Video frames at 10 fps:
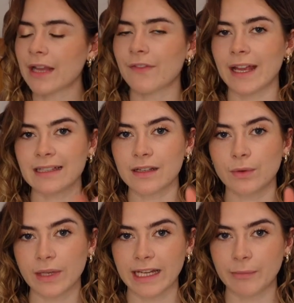If it is, I
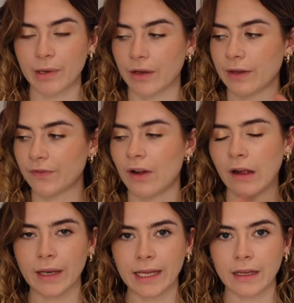will link it below. If not,
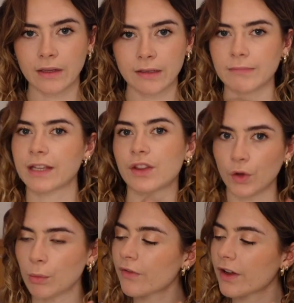I'll link like the
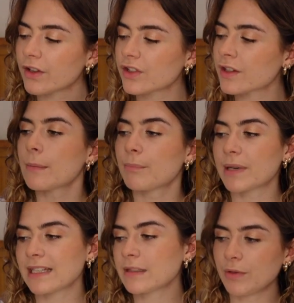normal version, but
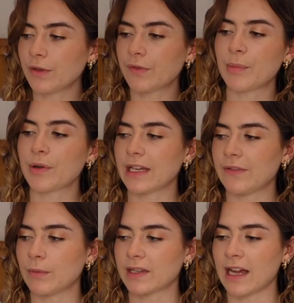it is a beautiful book
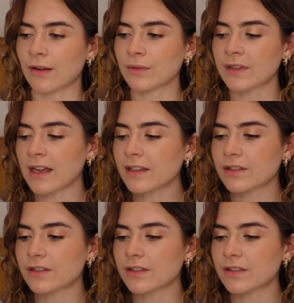even without that.